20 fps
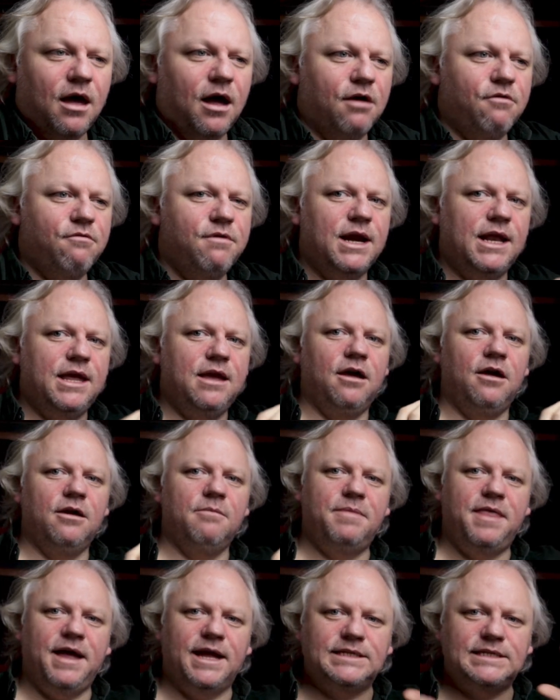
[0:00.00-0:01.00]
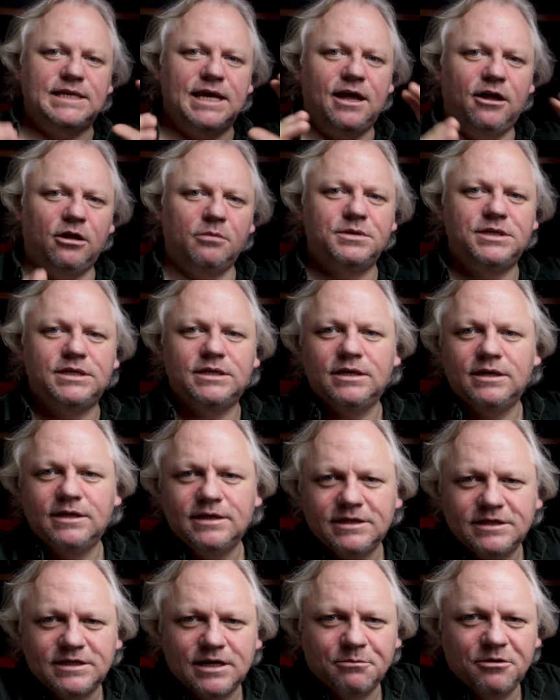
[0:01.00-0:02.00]
I really hope that's helped
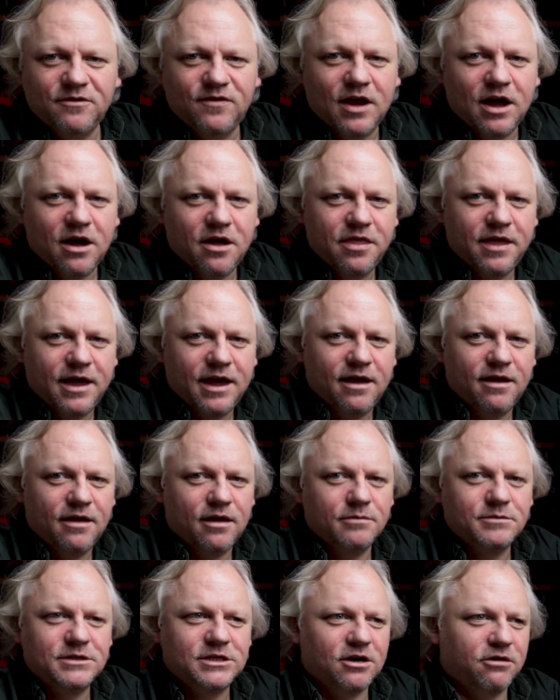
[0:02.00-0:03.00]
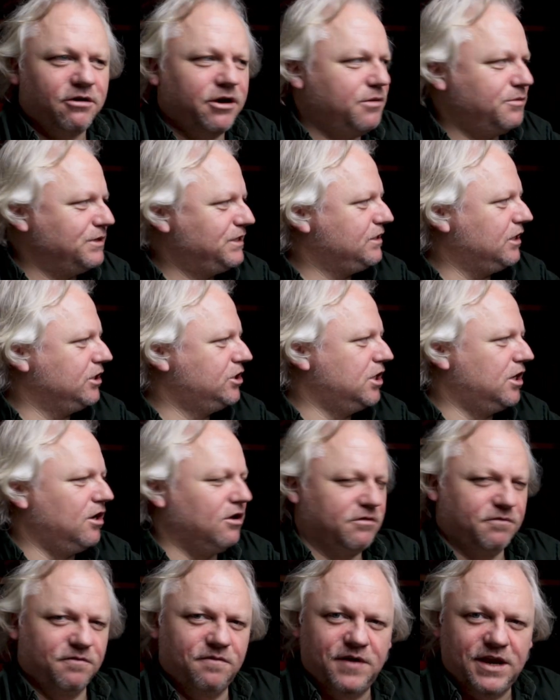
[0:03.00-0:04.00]
some of you out there. I'm sorry it was such a
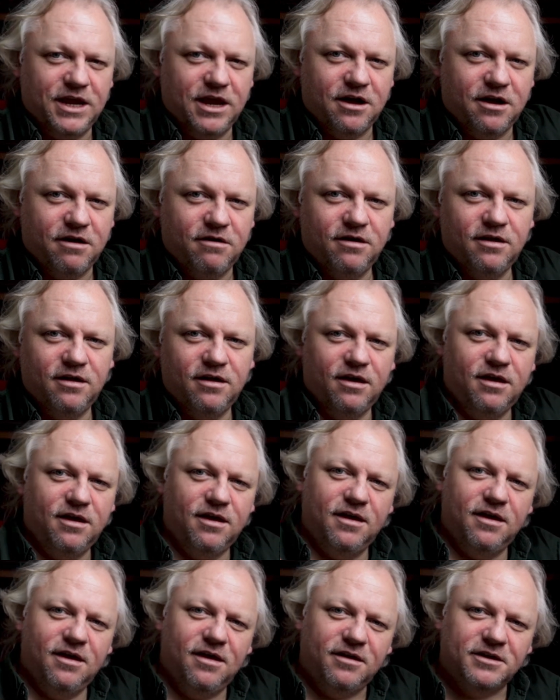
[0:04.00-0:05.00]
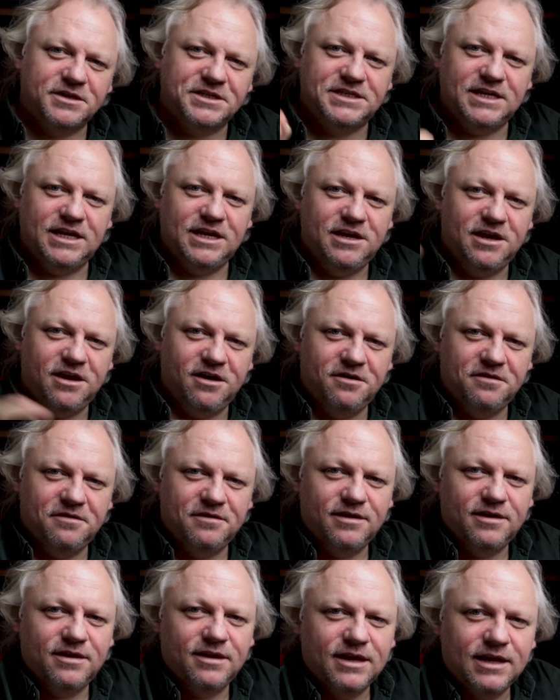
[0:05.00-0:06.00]
long video. I'll see you
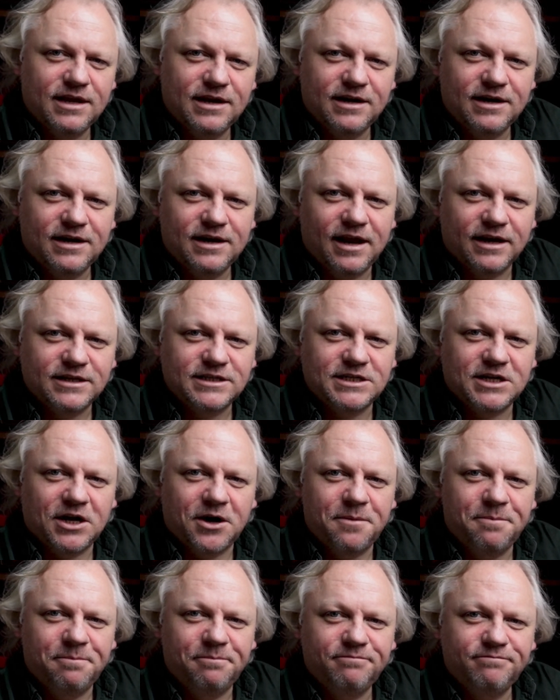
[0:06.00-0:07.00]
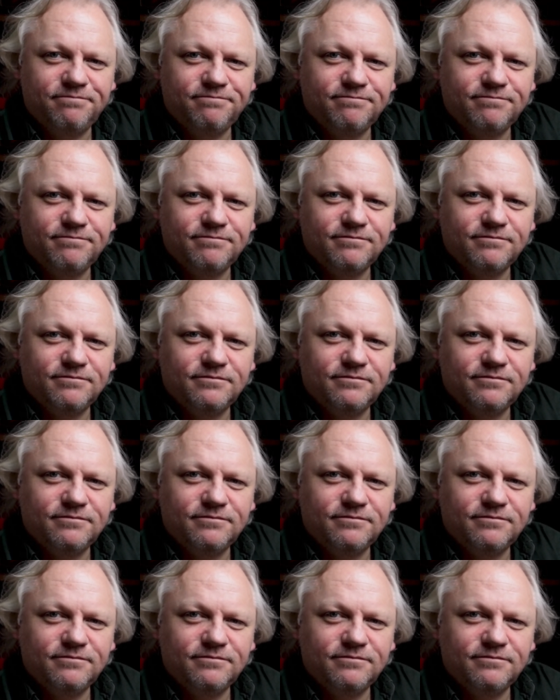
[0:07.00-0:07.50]
next time.